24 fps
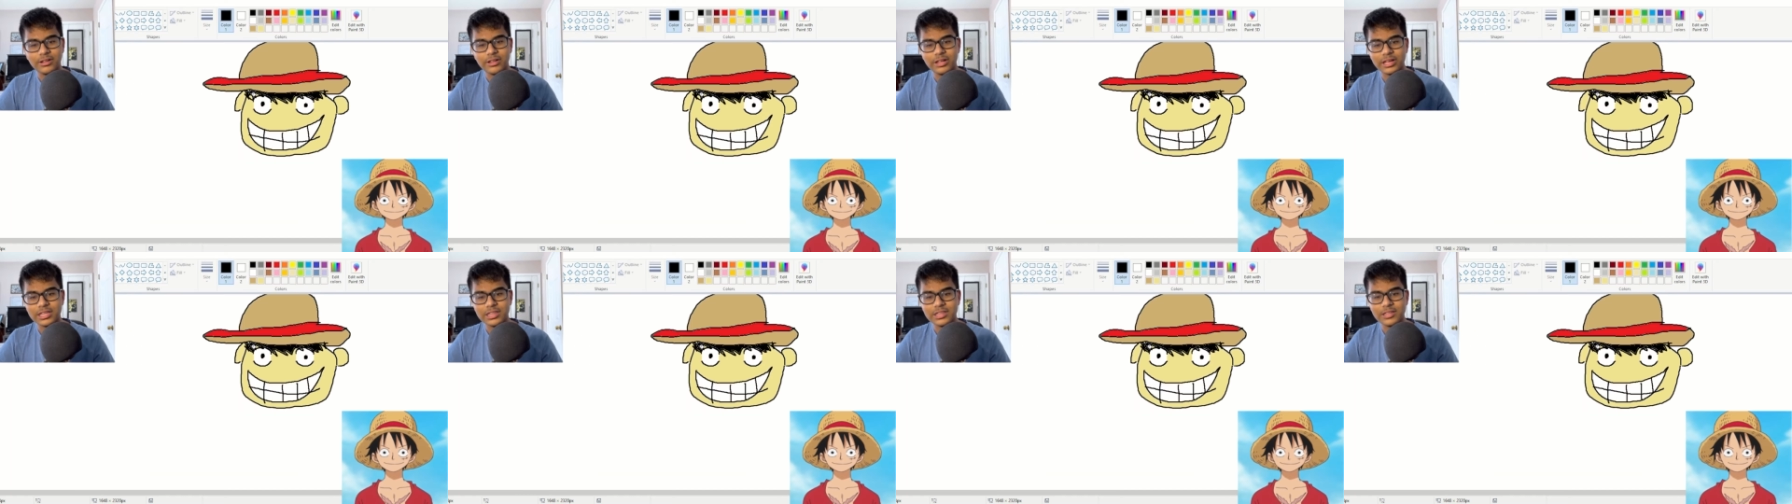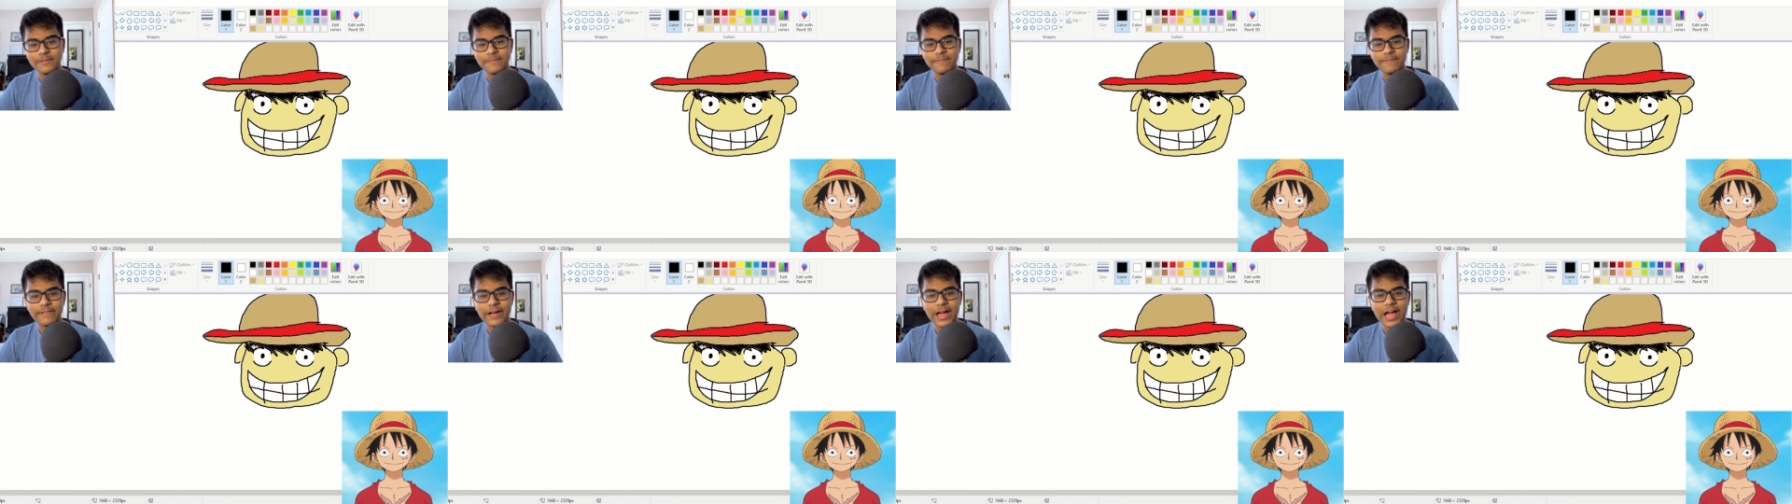like
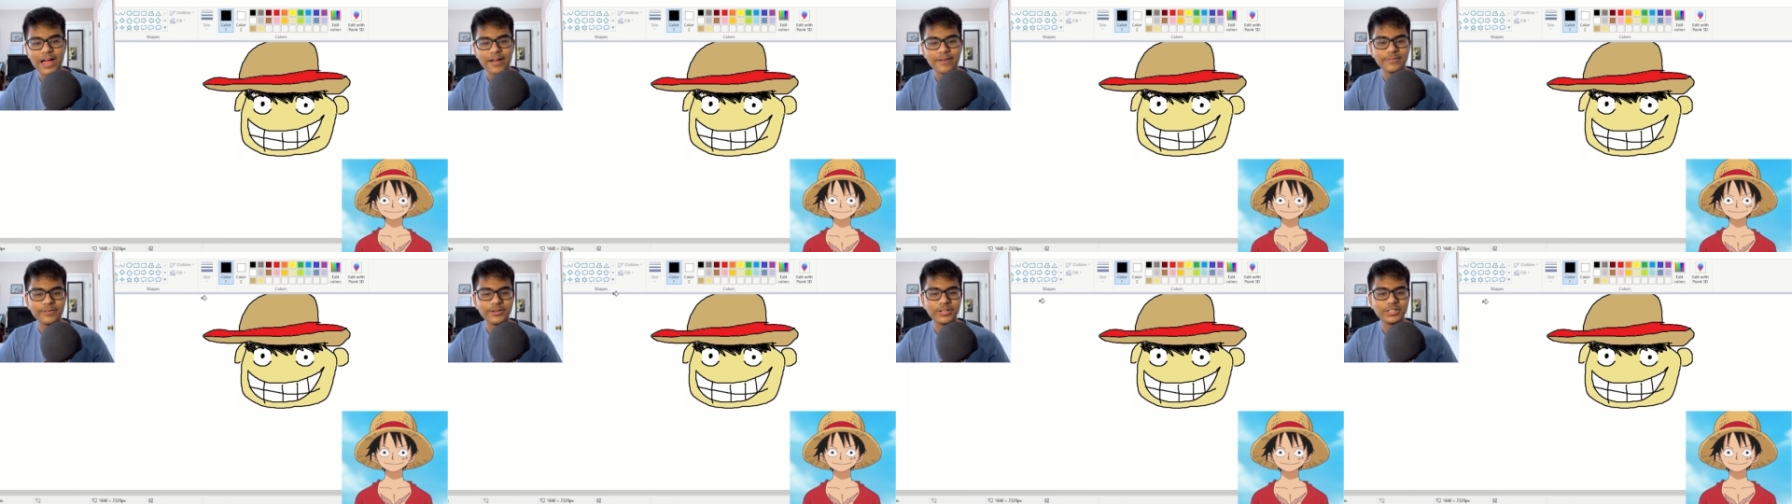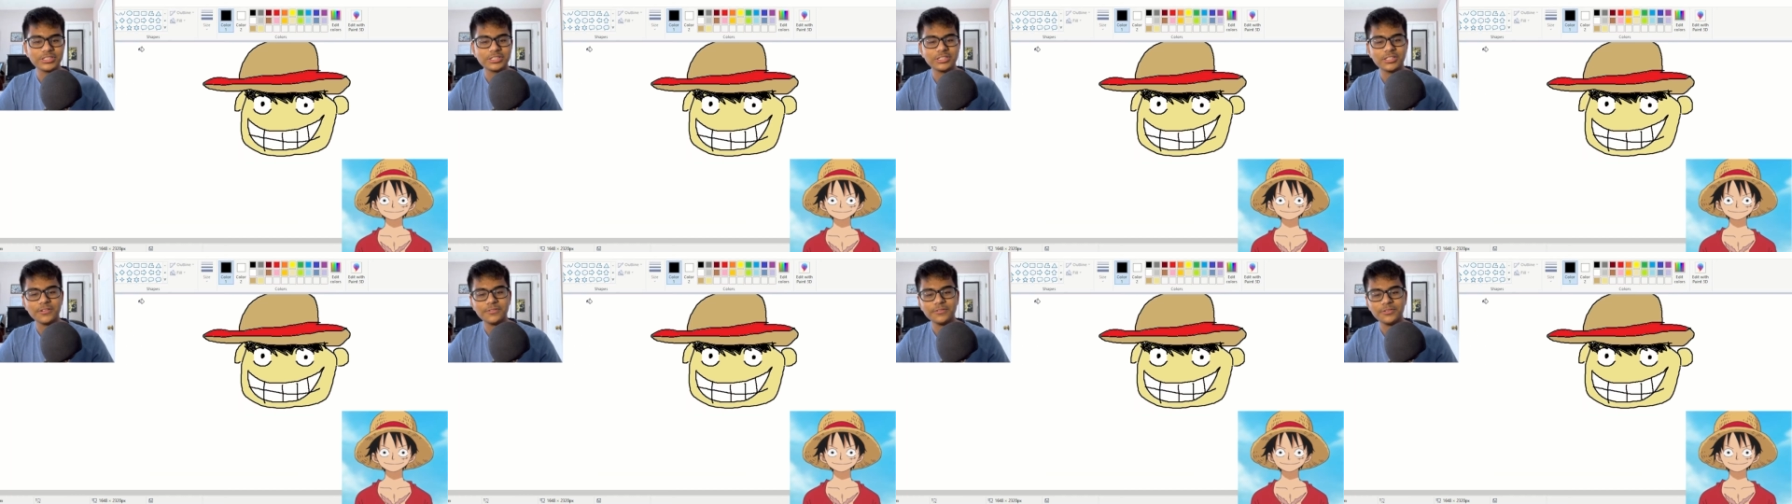the fat
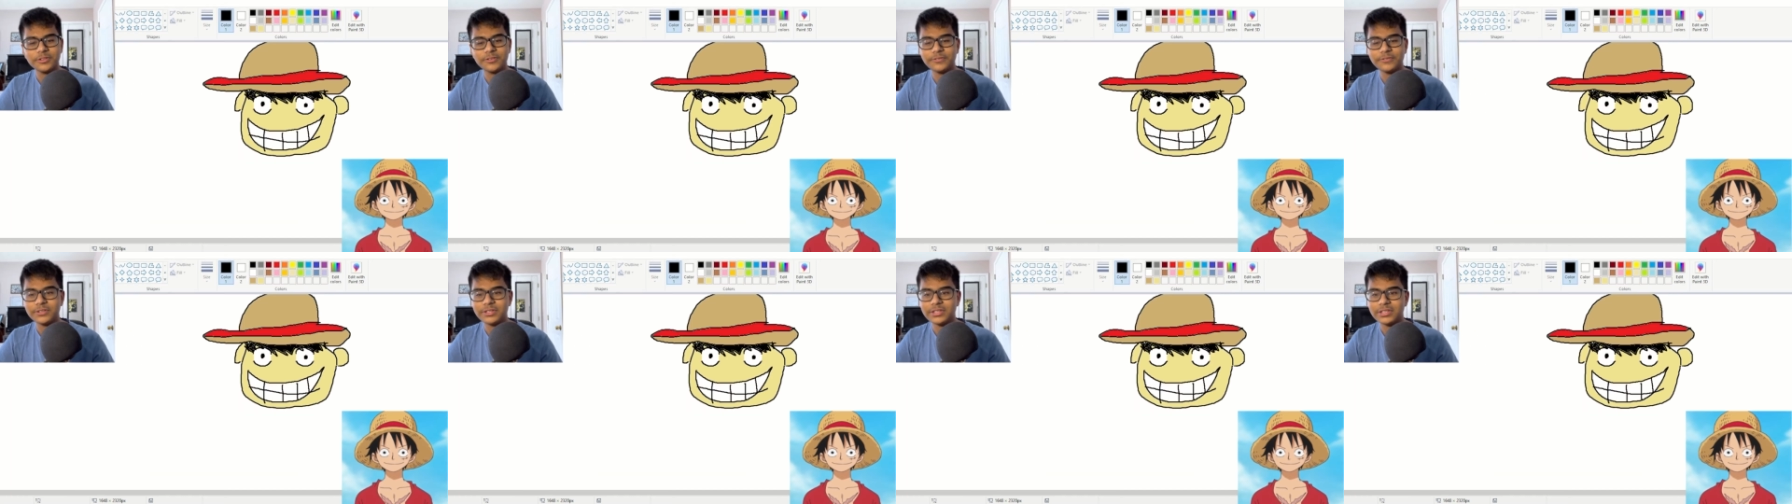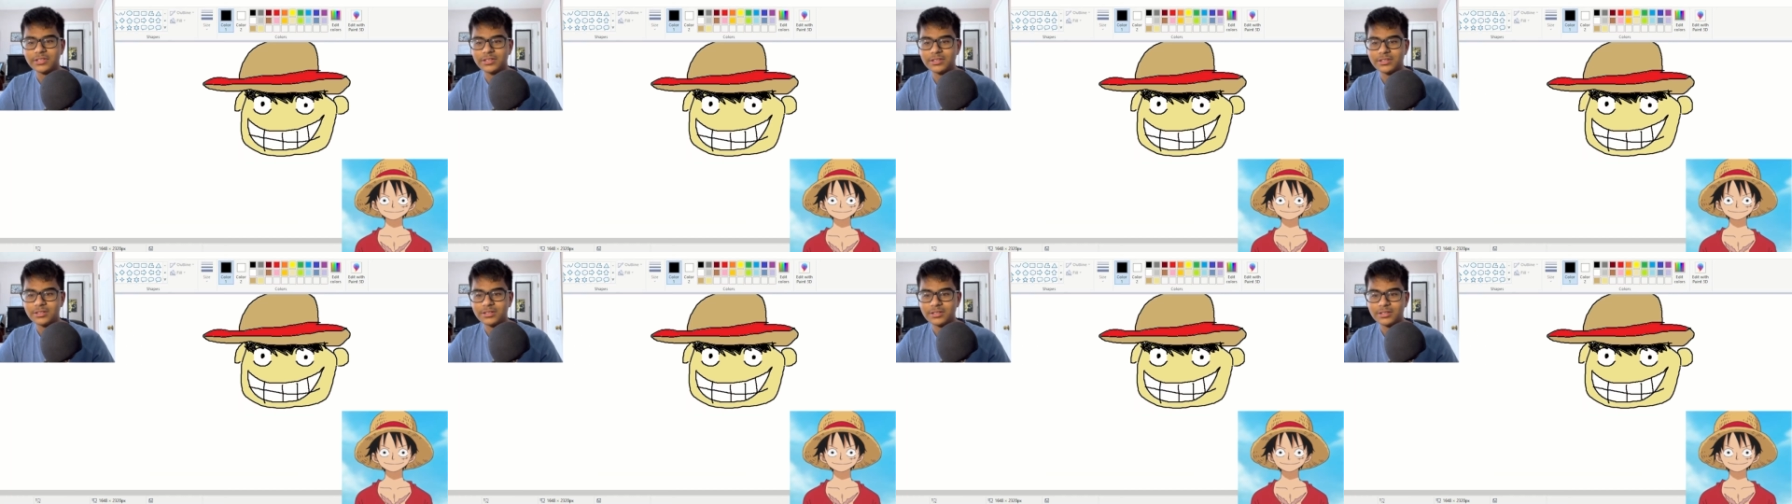version of
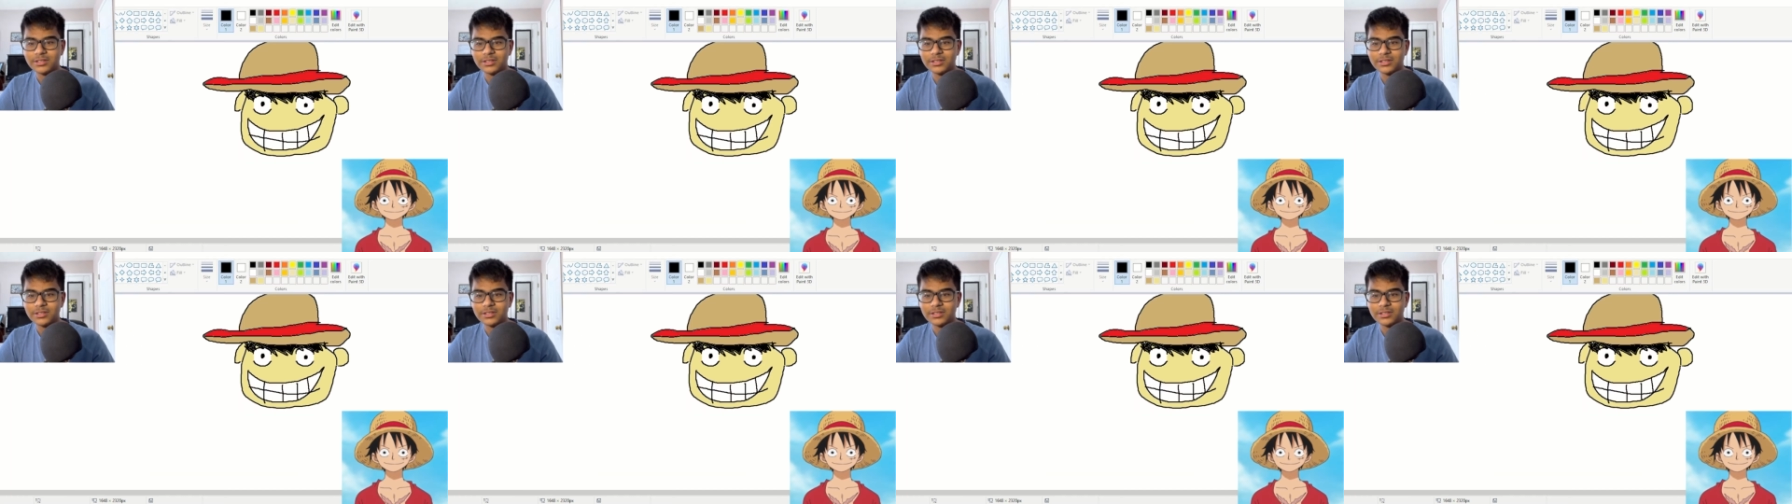Luffy.